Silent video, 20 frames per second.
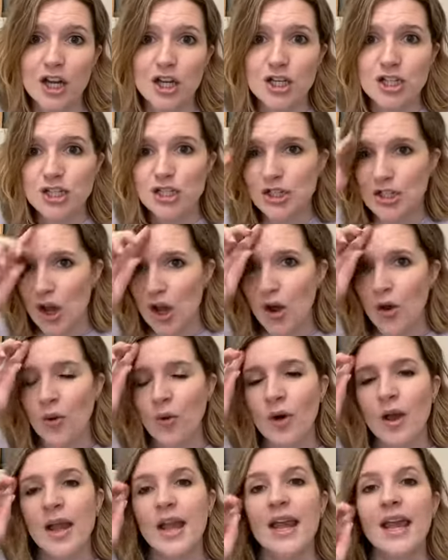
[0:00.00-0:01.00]
So
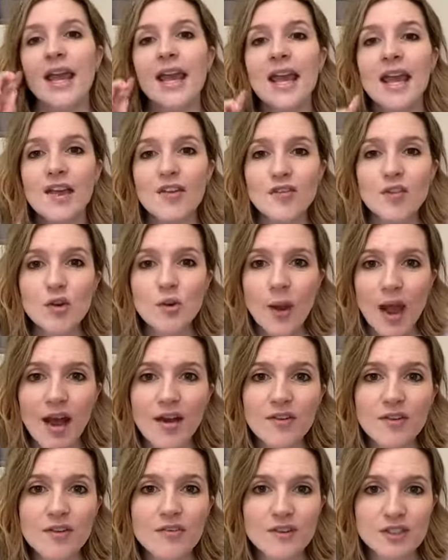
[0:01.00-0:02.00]
if you
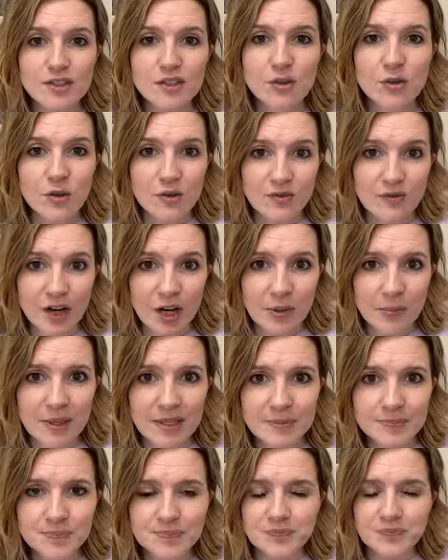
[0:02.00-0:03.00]
have a physical
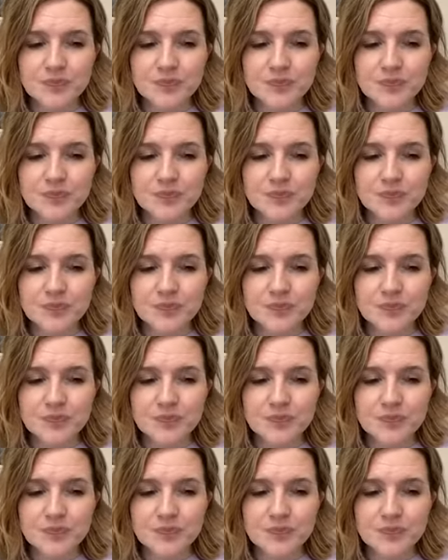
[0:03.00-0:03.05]
environment